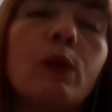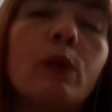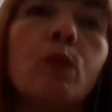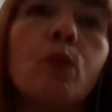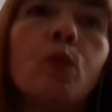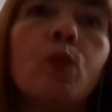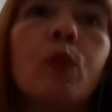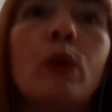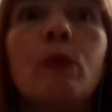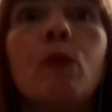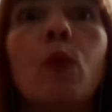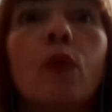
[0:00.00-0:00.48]

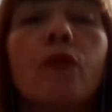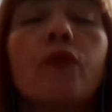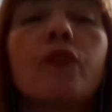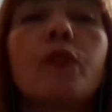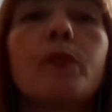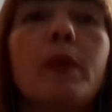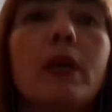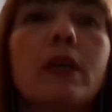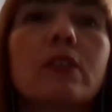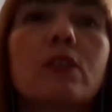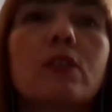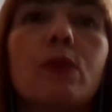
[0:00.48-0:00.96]
we want
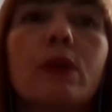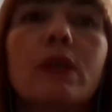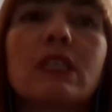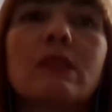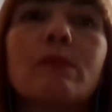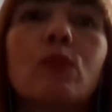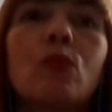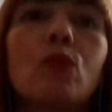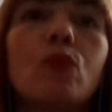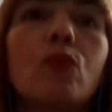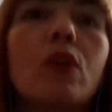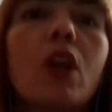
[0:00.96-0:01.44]
to be able to
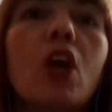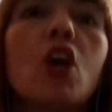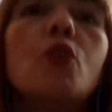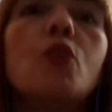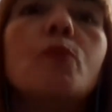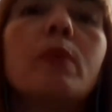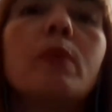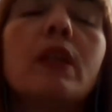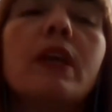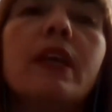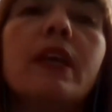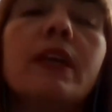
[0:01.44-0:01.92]
export
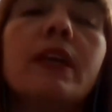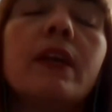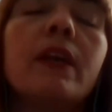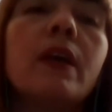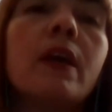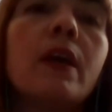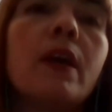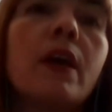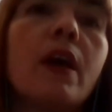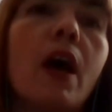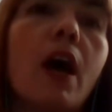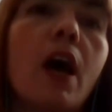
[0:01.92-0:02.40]
globally
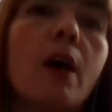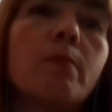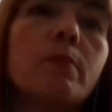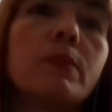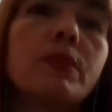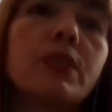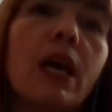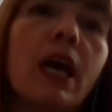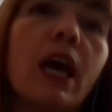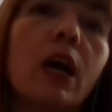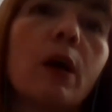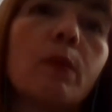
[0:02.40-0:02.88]

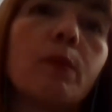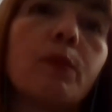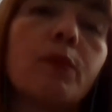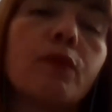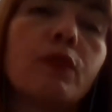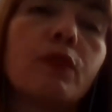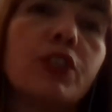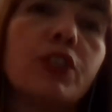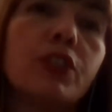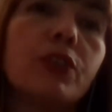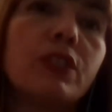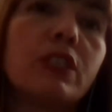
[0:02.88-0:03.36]
to help
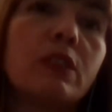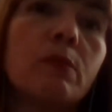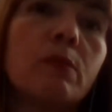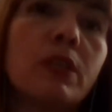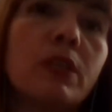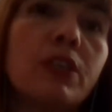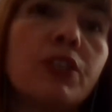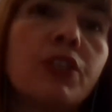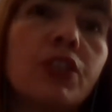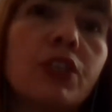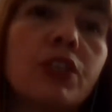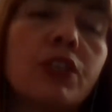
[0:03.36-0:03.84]
reduce
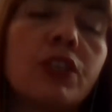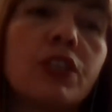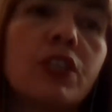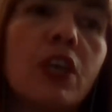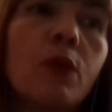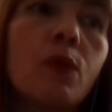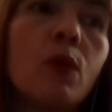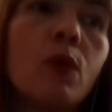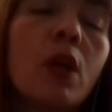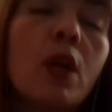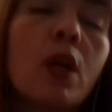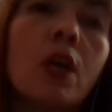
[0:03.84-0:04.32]
emissions.
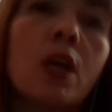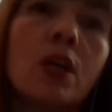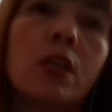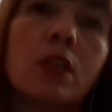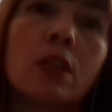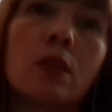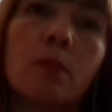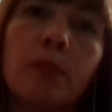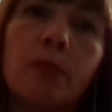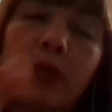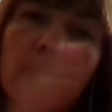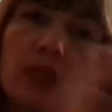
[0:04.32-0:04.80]
So
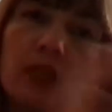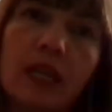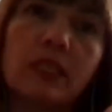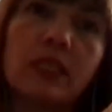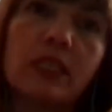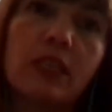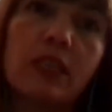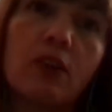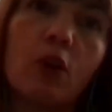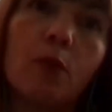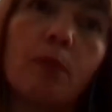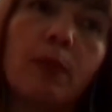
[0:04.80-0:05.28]
the big
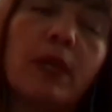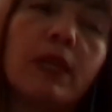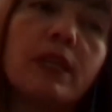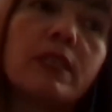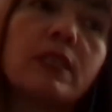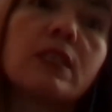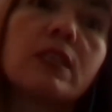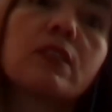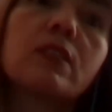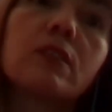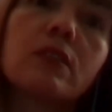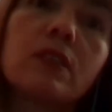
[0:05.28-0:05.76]
net zero
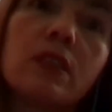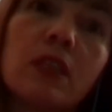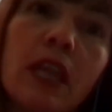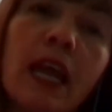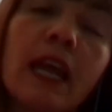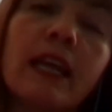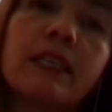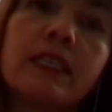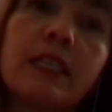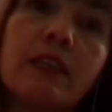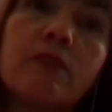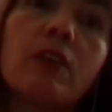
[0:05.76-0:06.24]
piece, there's also a
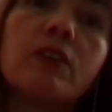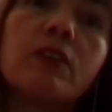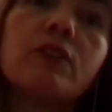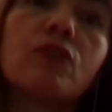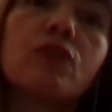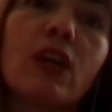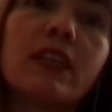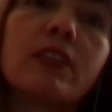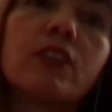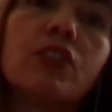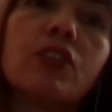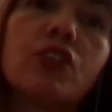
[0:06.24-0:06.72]
net zero
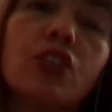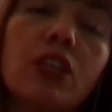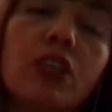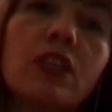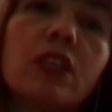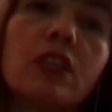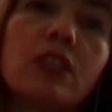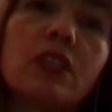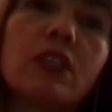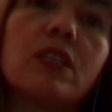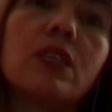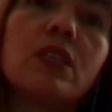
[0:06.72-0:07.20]
strategy
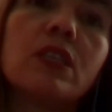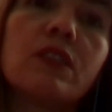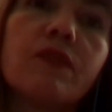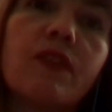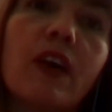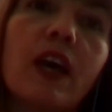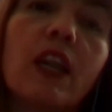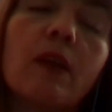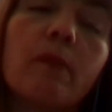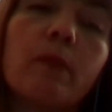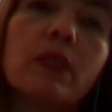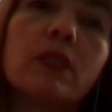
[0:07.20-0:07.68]
that's in
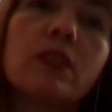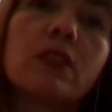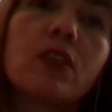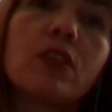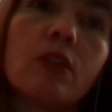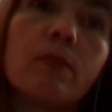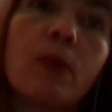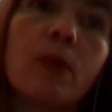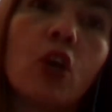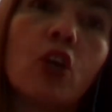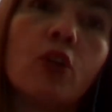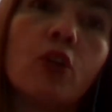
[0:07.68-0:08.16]
development at
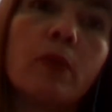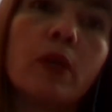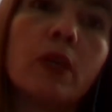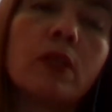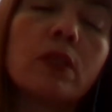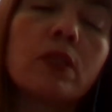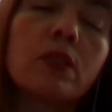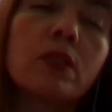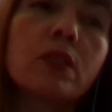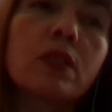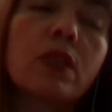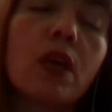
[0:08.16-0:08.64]
the
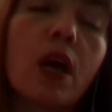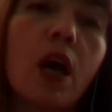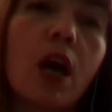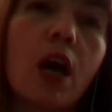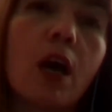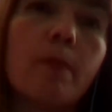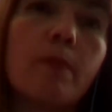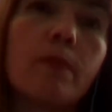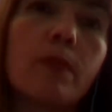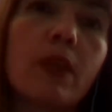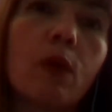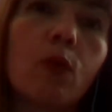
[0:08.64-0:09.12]
moment
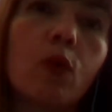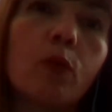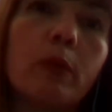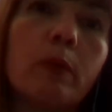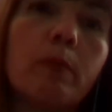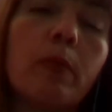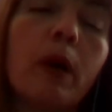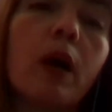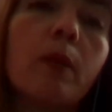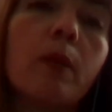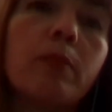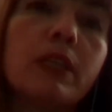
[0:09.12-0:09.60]
that will
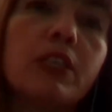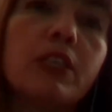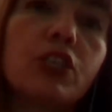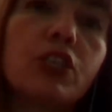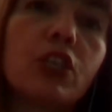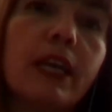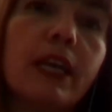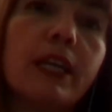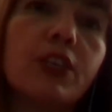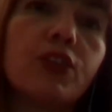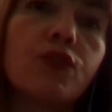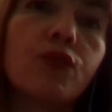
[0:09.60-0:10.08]
be published
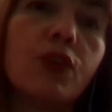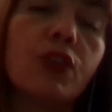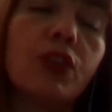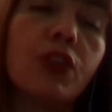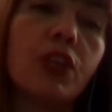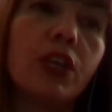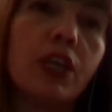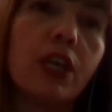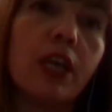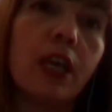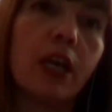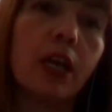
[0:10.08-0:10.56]
later in
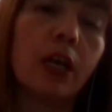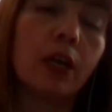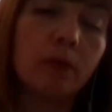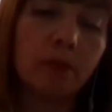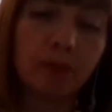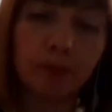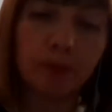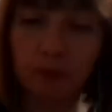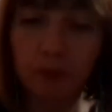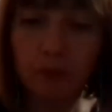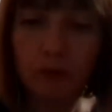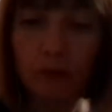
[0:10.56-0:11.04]
the
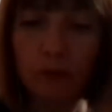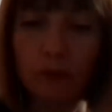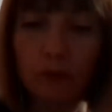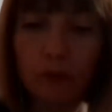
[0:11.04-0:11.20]
year.